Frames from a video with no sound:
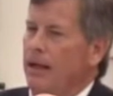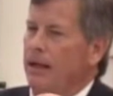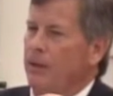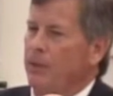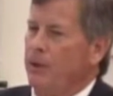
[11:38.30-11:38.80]

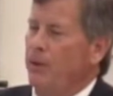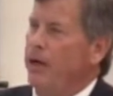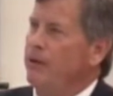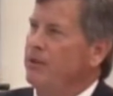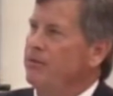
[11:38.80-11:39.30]
a
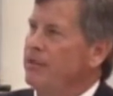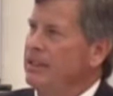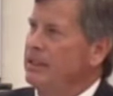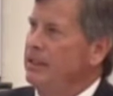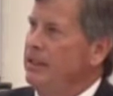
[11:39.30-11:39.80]
requirement for the
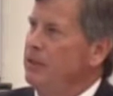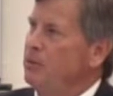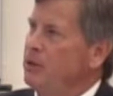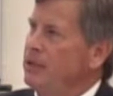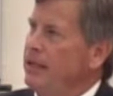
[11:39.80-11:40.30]
city to
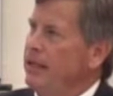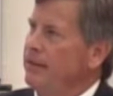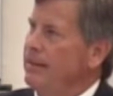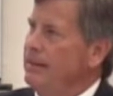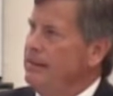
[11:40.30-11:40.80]
put
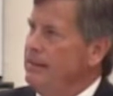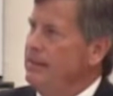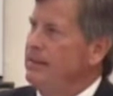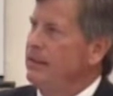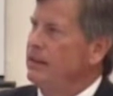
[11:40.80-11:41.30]
together a
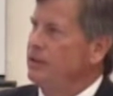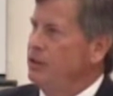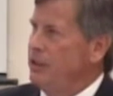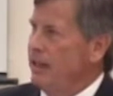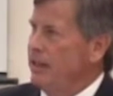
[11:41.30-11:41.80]
detailed
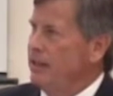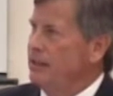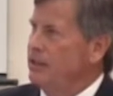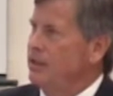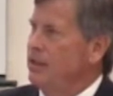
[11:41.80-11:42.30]

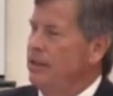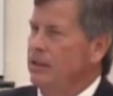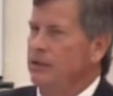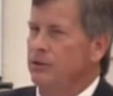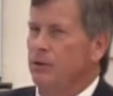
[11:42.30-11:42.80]
checklist
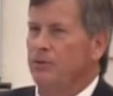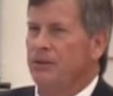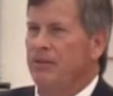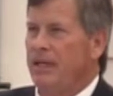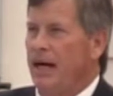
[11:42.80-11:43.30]
in terms
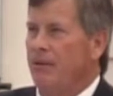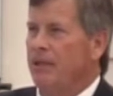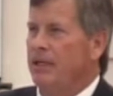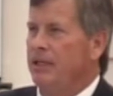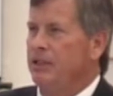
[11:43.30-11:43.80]
of the
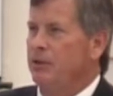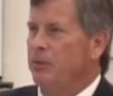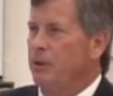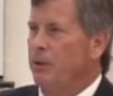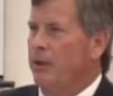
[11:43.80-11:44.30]
application
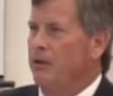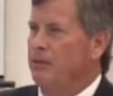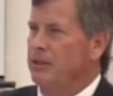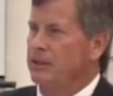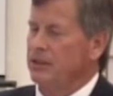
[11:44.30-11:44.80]

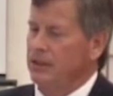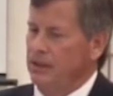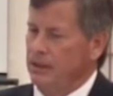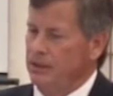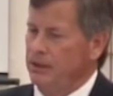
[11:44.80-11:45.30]
requirements.
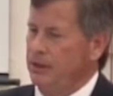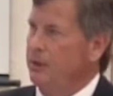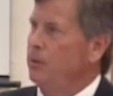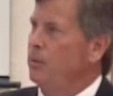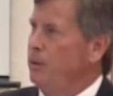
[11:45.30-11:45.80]

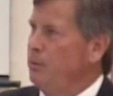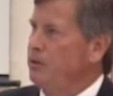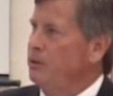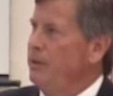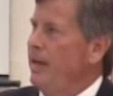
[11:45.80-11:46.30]
So we will
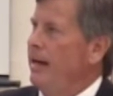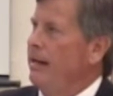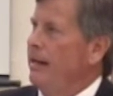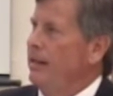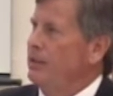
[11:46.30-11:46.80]
do
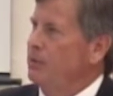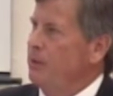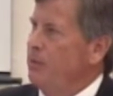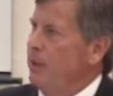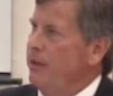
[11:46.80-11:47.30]
that, and it's
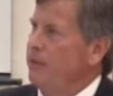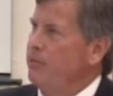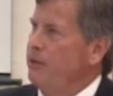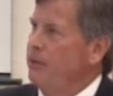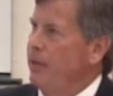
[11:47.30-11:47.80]
required that
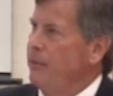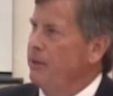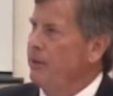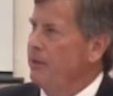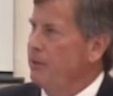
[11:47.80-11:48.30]
we do that
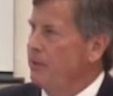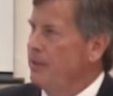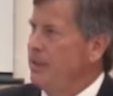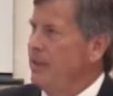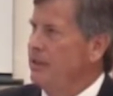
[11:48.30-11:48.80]
within
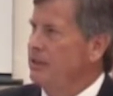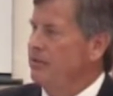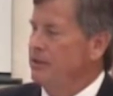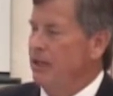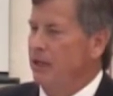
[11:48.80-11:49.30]
30 days
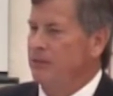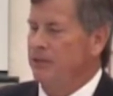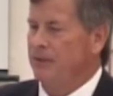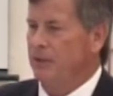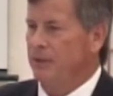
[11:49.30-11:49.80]
of adoption
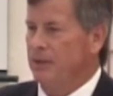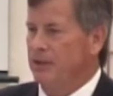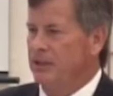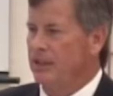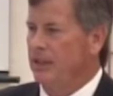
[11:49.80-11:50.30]
of the
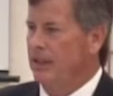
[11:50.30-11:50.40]
ordinance.